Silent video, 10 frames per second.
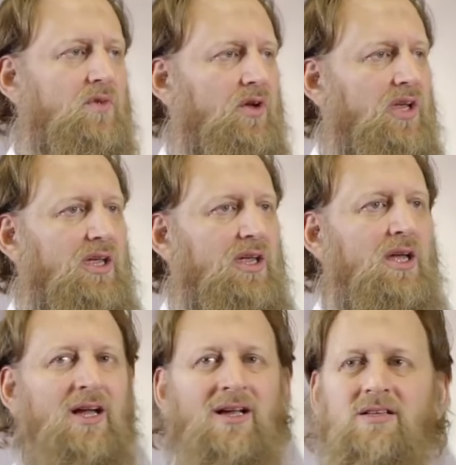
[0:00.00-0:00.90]
Okay?
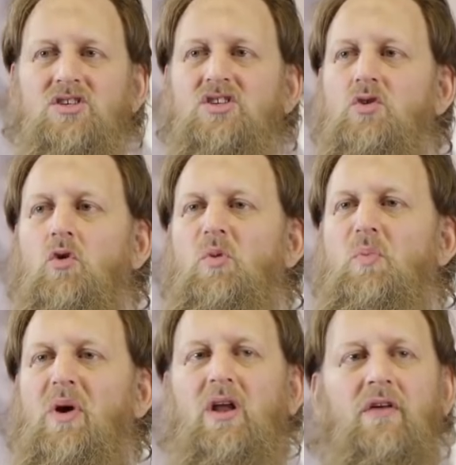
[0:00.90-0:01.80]
This is all
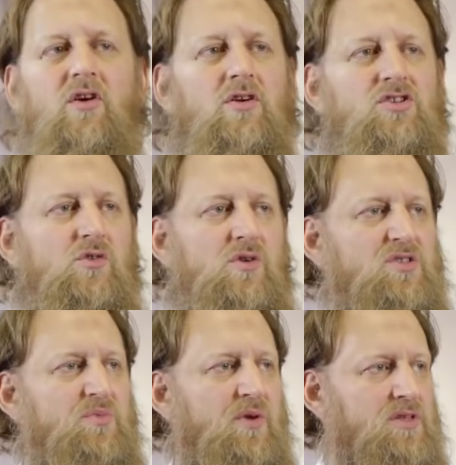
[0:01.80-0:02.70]
part of the
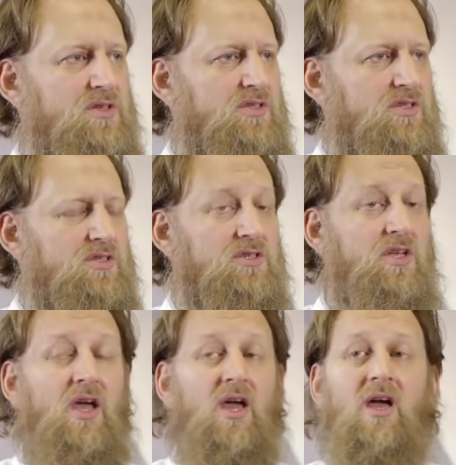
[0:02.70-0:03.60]
consequence, brothers and
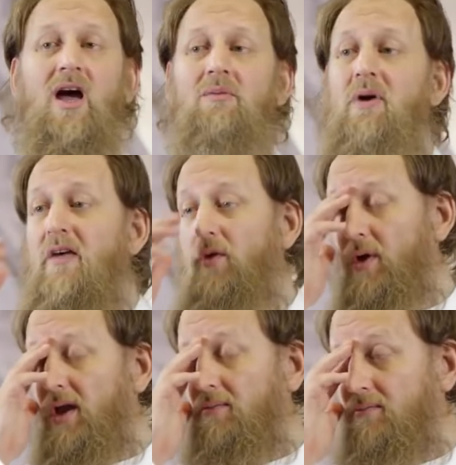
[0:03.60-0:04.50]
sisters. And by the
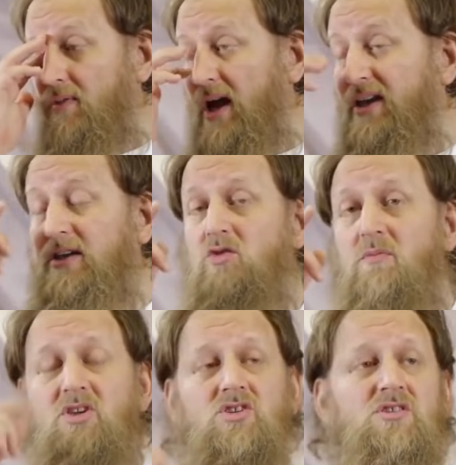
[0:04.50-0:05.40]
way, I need to
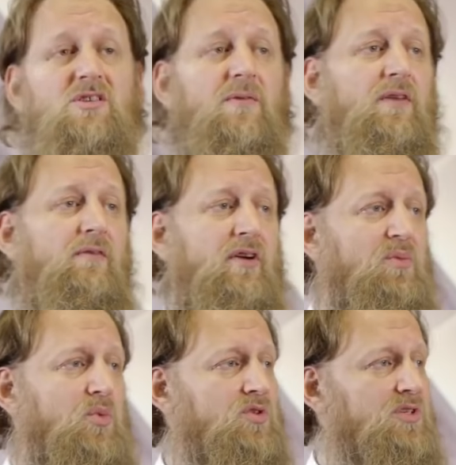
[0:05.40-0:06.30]
mention something very
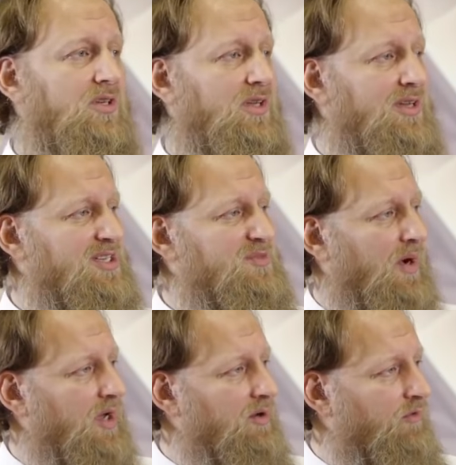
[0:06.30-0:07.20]
important that is
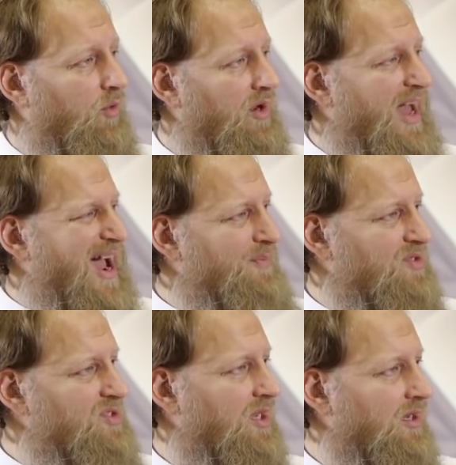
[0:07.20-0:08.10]
part of what
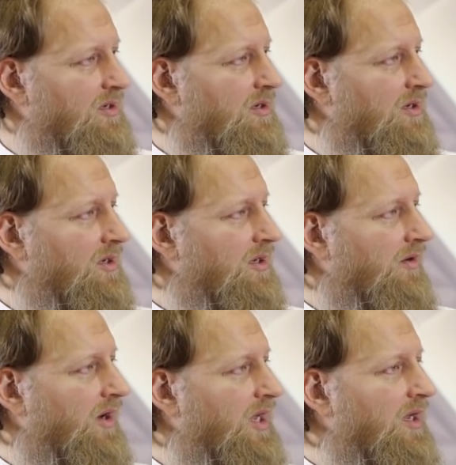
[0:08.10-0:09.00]
happens here.
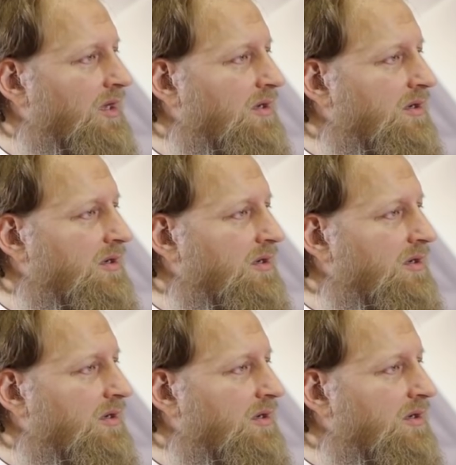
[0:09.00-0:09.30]
Right?